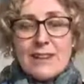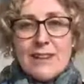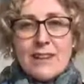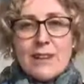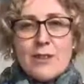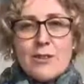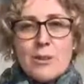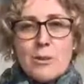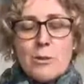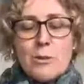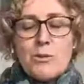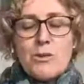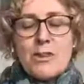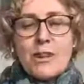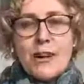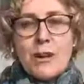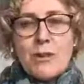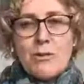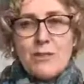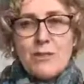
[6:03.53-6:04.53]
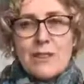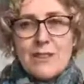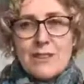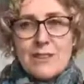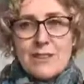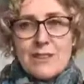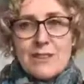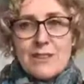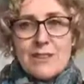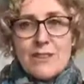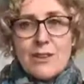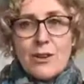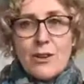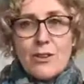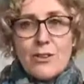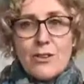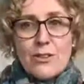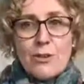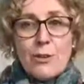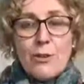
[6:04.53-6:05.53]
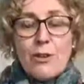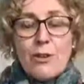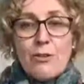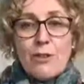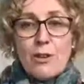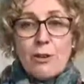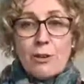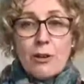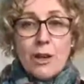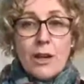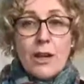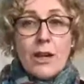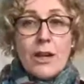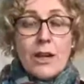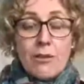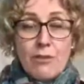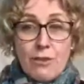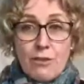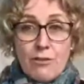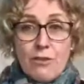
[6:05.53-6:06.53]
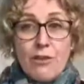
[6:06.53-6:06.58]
So we'll delve into this a lot. So if you've